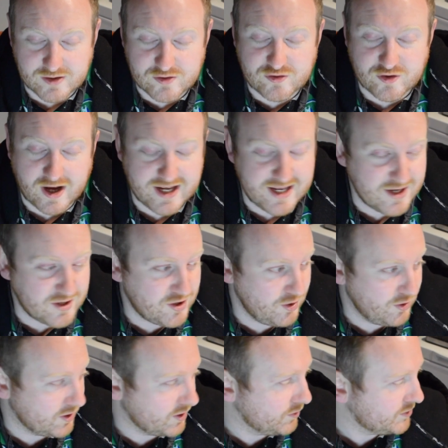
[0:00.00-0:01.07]
dry
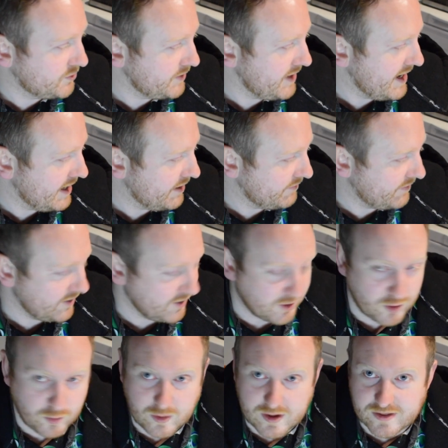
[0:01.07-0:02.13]
cooler, which we have
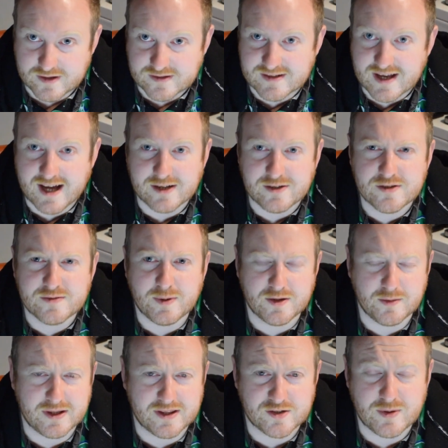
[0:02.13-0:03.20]
here with us. And just by the
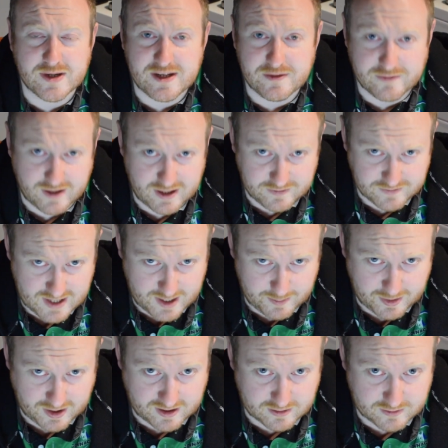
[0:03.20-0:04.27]
way, the 25k
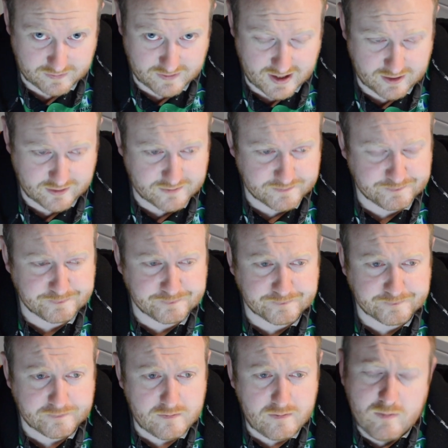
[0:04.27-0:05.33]
part of that
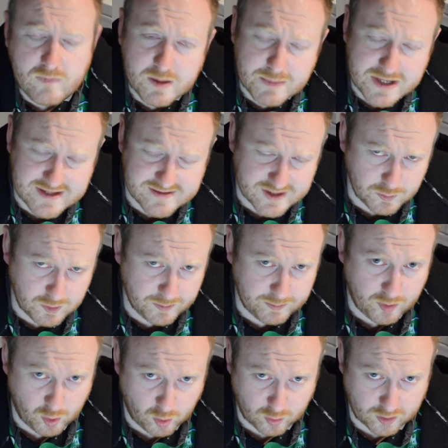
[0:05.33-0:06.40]
means it will
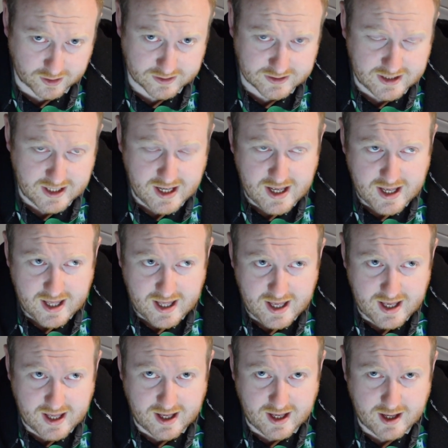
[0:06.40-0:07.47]
pour
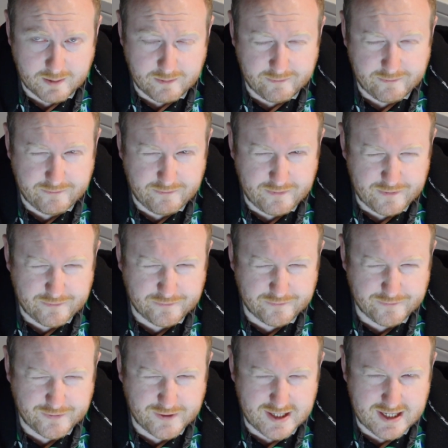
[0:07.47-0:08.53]

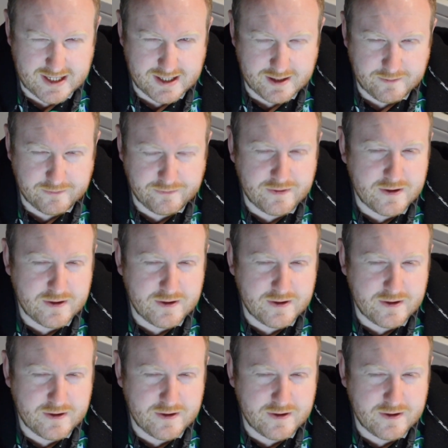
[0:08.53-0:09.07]
50,